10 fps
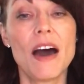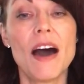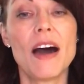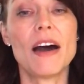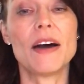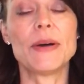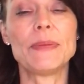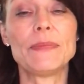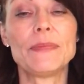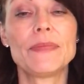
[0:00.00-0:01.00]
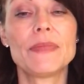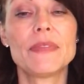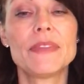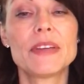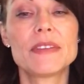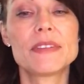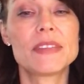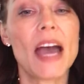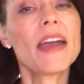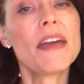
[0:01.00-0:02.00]
The
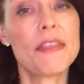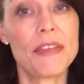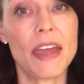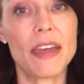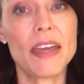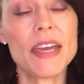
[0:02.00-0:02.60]
second thing